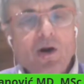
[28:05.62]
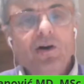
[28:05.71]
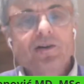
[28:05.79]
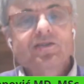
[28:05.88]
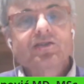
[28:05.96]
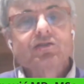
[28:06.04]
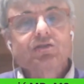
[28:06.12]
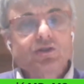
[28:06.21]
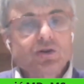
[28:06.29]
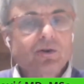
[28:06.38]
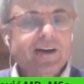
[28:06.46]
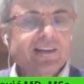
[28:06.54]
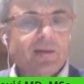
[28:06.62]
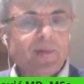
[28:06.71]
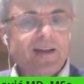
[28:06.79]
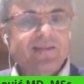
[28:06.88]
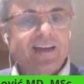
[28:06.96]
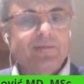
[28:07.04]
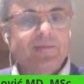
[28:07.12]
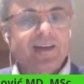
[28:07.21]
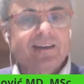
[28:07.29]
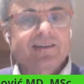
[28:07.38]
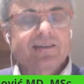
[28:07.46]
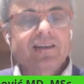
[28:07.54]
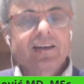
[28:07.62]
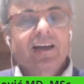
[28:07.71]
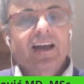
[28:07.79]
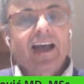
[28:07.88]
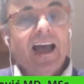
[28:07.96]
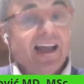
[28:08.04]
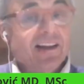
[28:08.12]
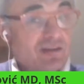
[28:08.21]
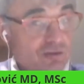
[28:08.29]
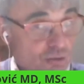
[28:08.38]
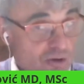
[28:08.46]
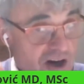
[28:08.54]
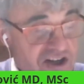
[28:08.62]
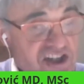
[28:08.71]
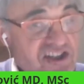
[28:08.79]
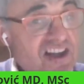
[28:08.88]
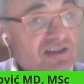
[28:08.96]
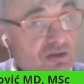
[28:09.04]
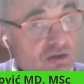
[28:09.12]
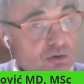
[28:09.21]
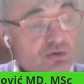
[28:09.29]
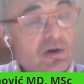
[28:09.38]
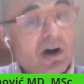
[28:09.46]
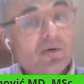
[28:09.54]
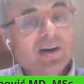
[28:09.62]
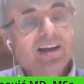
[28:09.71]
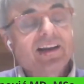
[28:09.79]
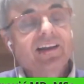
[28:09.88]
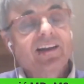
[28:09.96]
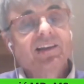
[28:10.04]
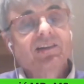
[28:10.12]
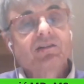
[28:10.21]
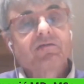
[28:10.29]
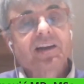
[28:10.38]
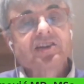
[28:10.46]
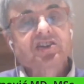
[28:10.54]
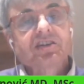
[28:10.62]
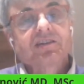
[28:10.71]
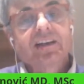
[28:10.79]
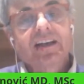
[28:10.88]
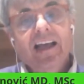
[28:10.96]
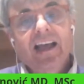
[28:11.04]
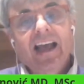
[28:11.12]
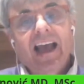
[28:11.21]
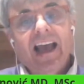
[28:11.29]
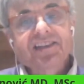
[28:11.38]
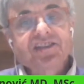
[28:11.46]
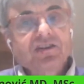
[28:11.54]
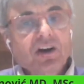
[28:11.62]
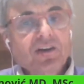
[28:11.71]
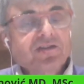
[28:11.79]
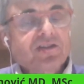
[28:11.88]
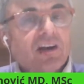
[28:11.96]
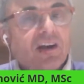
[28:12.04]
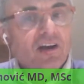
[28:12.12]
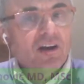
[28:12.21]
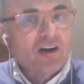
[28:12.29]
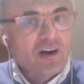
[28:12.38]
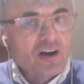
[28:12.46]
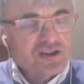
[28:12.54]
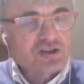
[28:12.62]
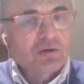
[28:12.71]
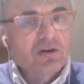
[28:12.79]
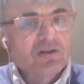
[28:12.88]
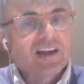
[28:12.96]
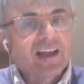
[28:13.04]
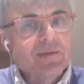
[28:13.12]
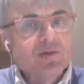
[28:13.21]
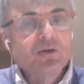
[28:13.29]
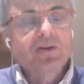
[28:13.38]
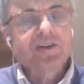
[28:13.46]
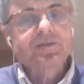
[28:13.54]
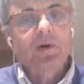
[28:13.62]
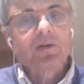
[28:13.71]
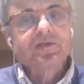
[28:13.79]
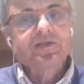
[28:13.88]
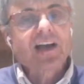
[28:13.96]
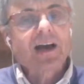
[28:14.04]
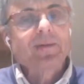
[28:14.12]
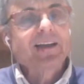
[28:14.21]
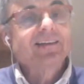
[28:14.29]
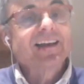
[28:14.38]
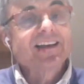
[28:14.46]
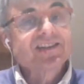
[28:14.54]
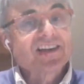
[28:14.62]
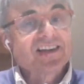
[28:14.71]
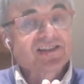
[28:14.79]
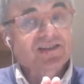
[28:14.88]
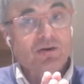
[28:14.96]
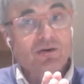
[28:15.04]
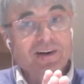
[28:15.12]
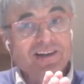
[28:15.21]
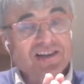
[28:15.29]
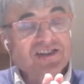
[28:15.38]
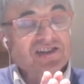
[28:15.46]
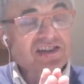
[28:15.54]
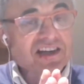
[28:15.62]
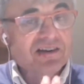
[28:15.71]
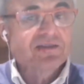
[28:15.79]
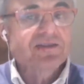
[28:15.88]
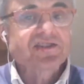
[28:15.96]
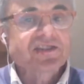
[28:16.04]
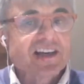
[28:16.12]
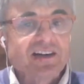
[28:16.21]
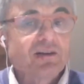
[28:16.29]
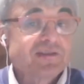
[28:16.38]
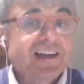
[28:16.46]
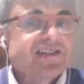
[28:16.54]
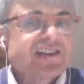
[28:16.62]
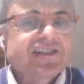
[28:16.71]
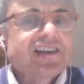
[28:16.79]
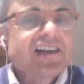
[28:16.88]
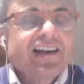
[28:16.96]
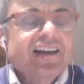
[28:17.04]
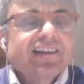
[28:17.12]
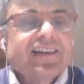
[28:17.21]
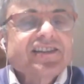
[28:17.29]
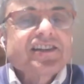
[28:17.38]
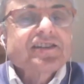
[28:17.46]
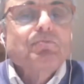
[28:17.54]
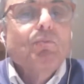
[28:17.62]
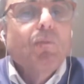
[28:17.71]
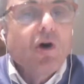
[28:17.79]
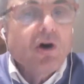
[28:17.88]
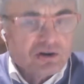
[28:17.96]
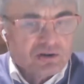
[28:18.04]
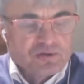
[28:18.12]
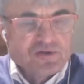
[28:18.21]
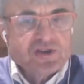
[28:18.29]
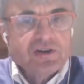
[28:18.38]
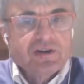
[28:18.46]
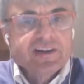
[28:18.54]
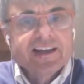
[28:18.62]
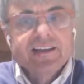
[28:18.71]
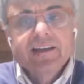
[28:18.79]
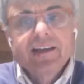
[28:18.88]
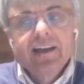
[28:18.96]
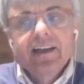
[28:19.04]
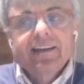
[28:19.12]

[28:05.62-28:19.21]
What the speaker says: point during the pandemic, and to a large extent due to our intervention, has not a strong immune response. I mean, this is already serious enough. This is more concerning